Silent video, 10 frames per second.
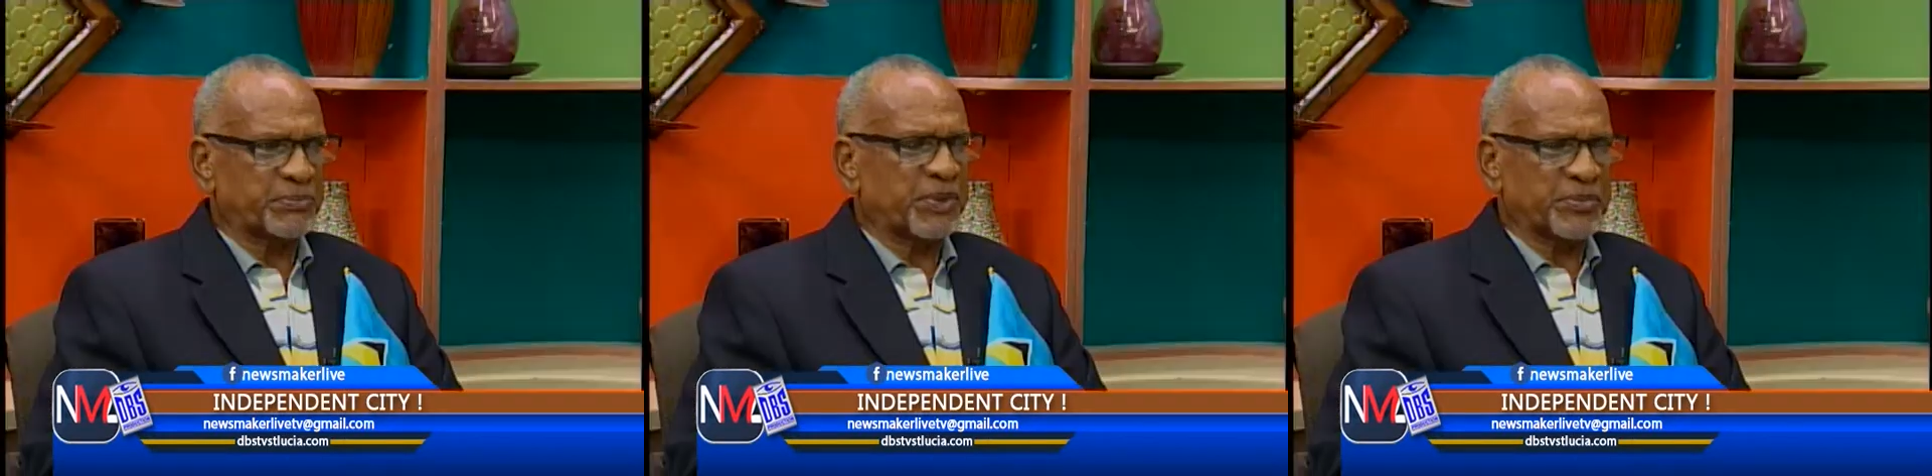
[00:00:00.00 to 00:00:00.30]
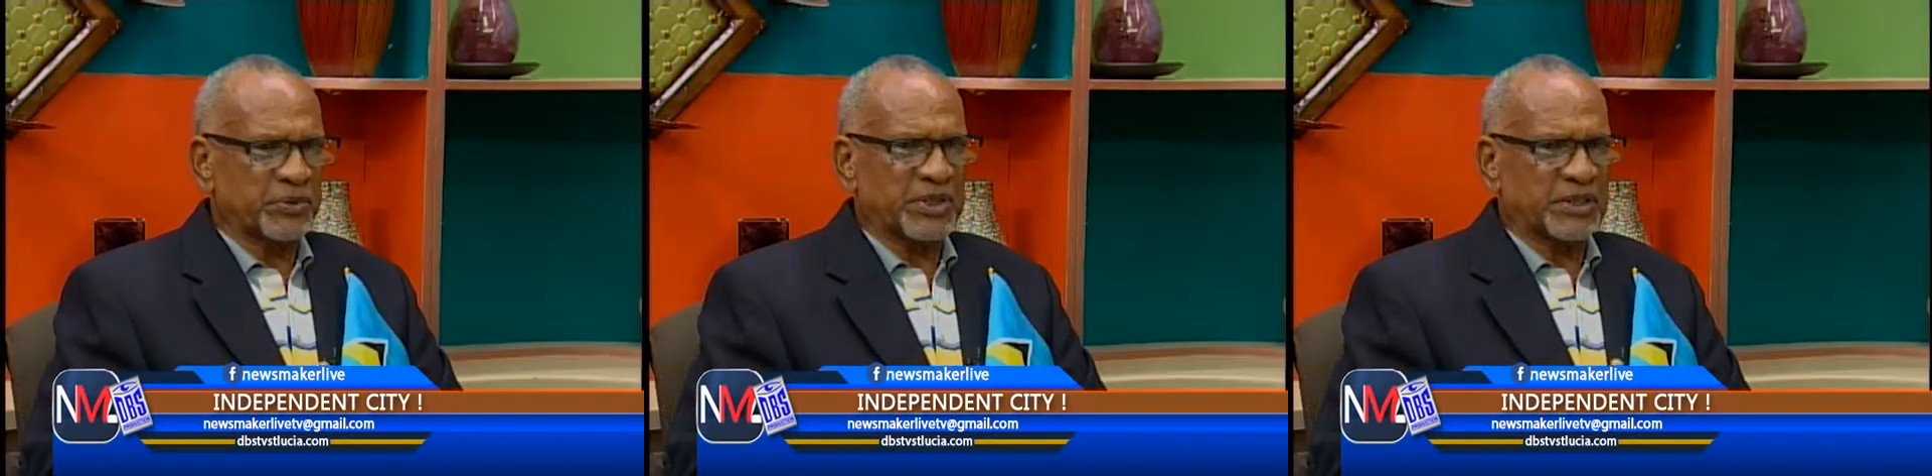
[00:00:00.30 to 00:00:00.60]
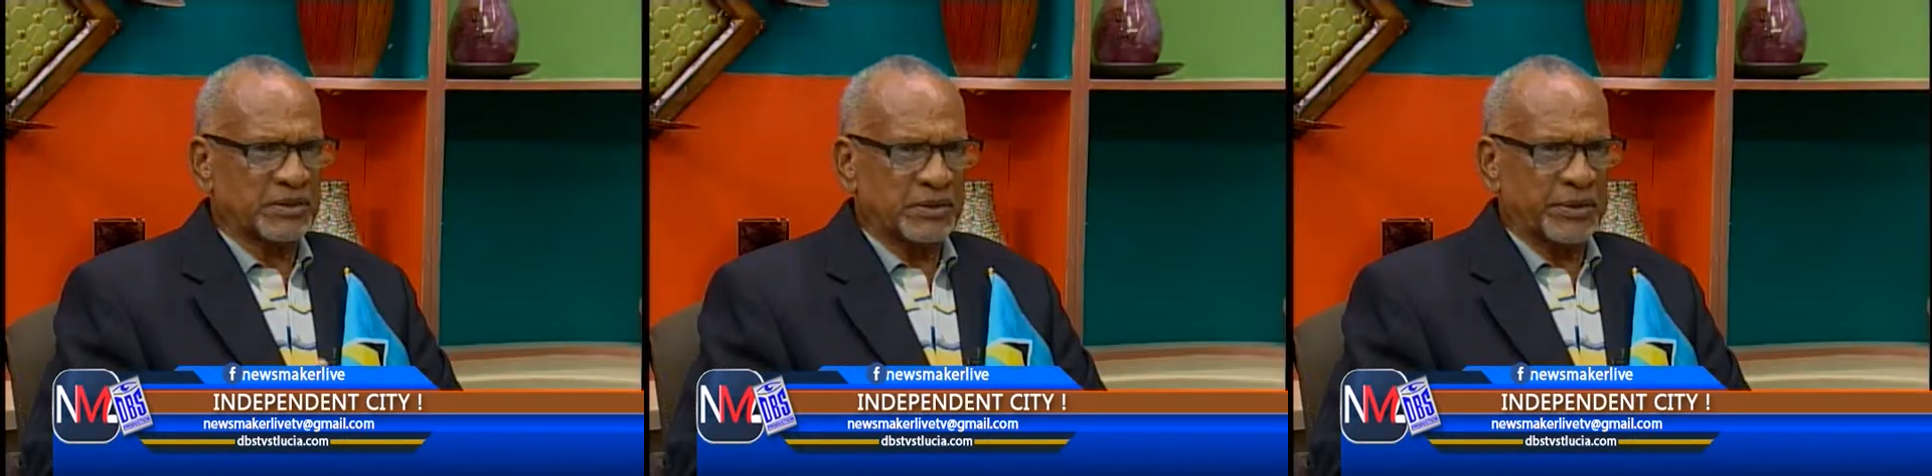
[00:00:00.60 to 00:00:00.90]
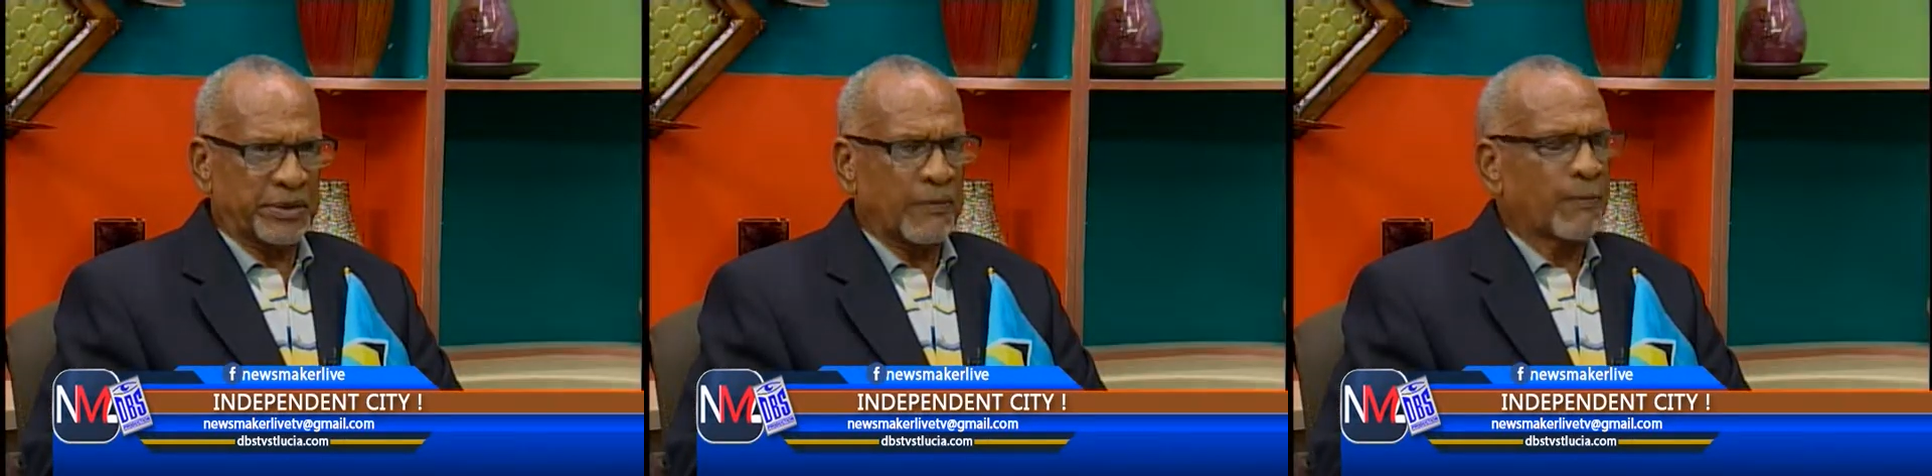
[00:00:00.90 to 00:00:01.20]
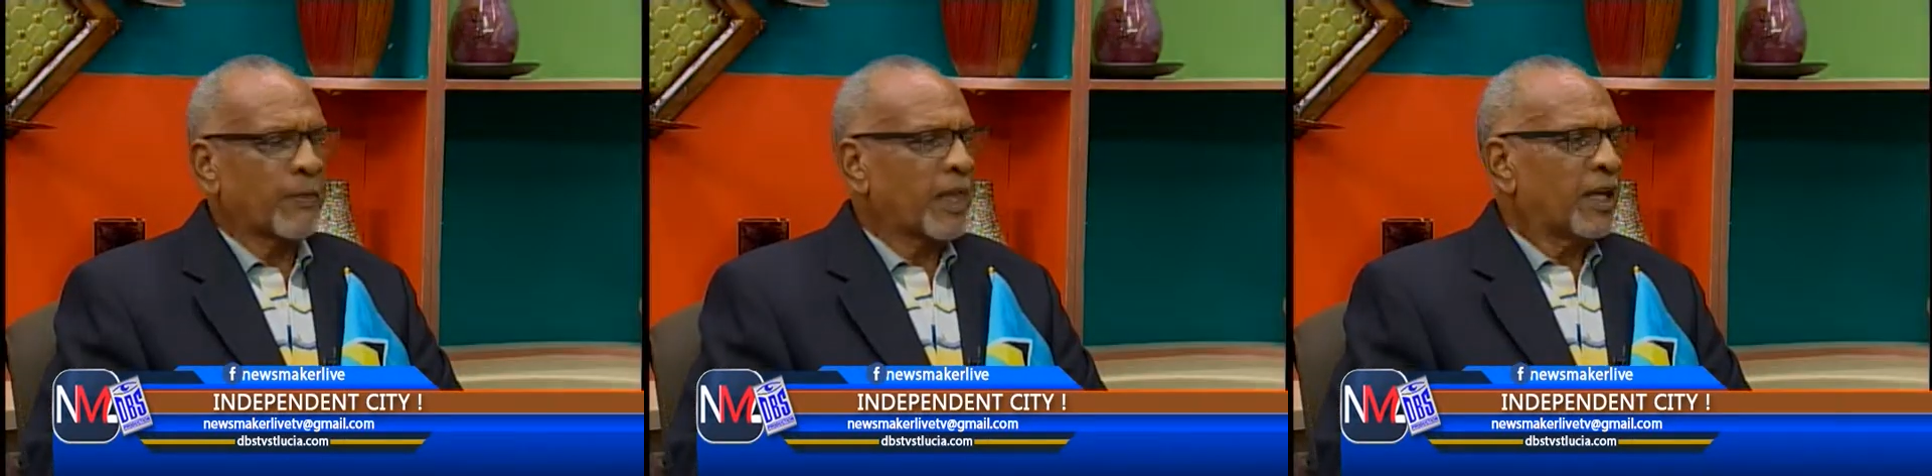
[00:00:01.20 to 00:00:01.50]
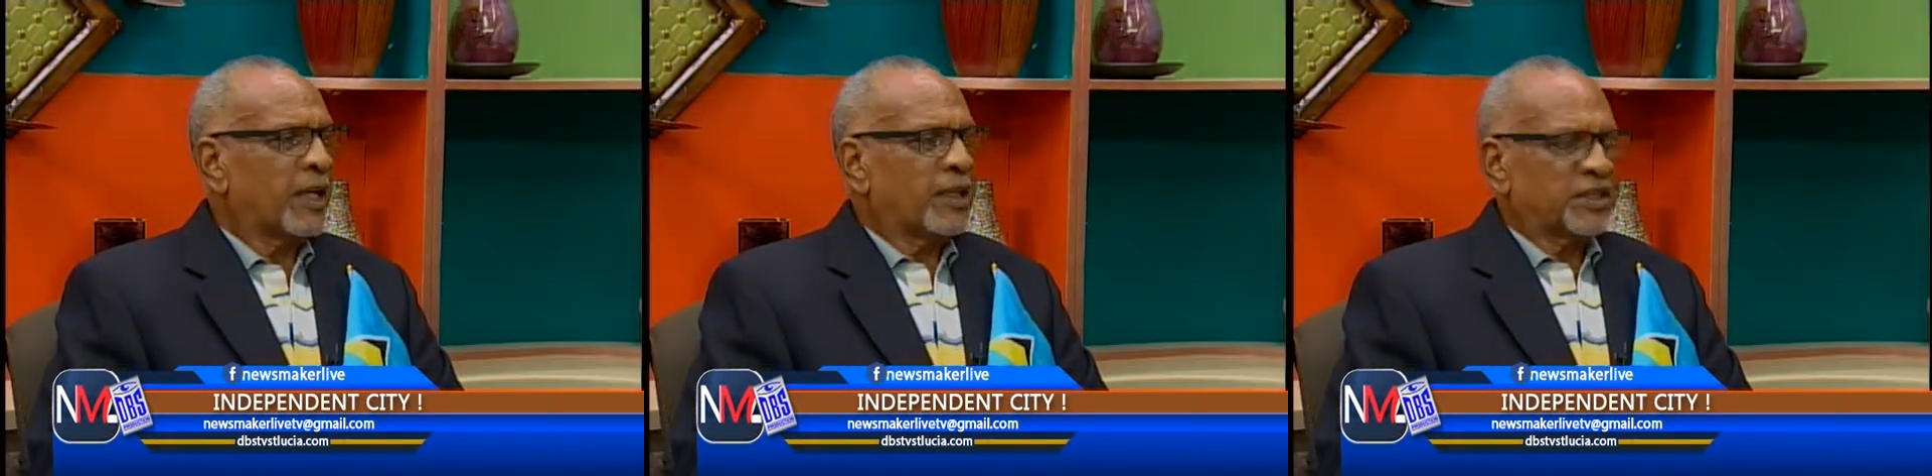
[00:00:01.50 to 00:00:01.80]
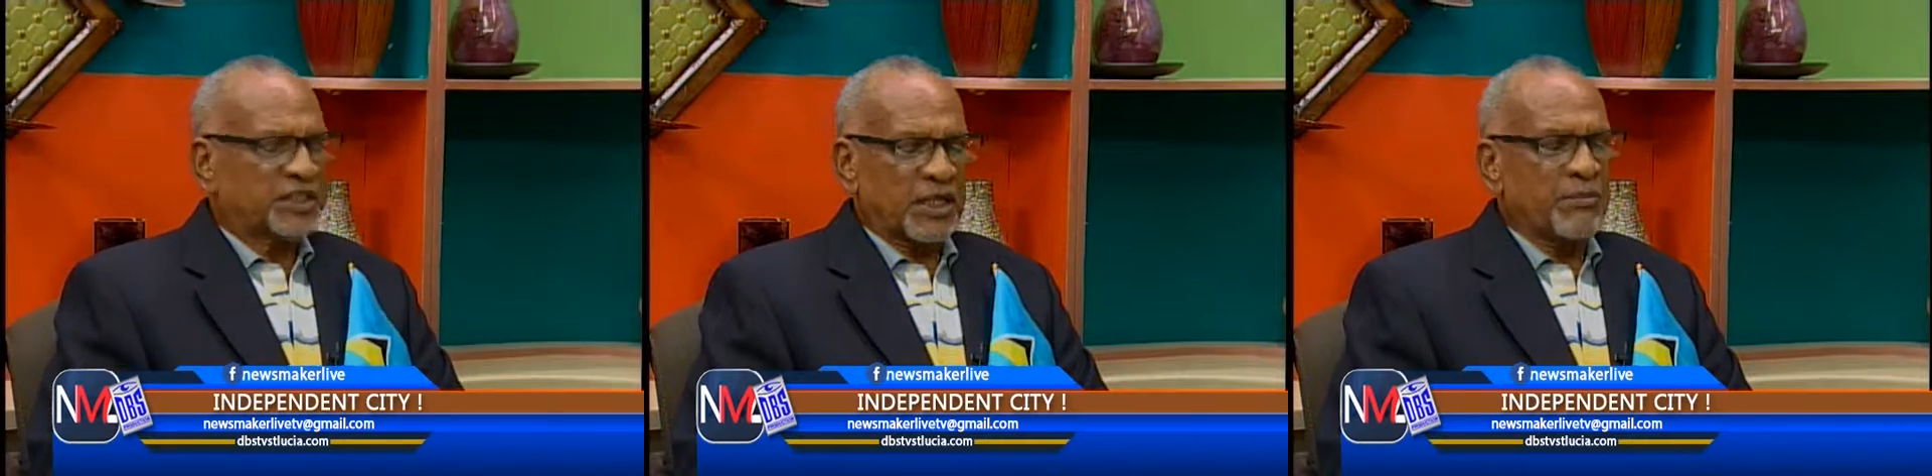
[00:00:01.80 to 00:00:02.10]
people with,
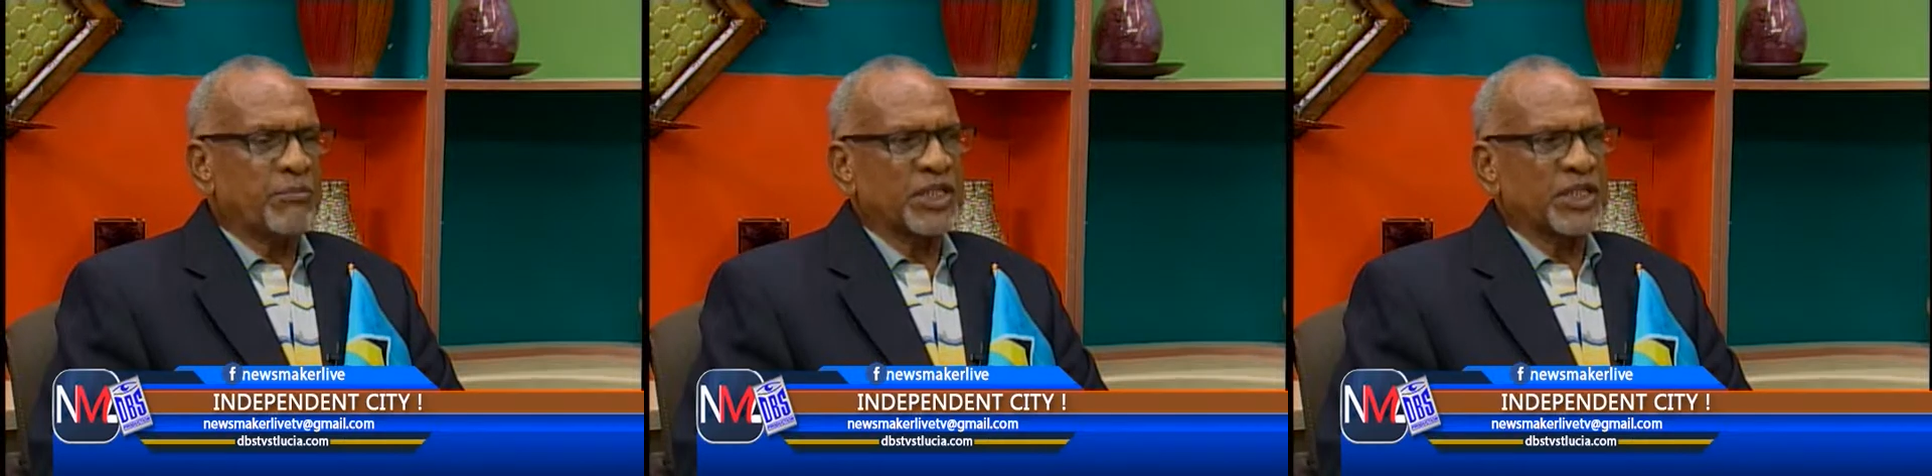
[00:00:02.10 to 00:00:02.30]
some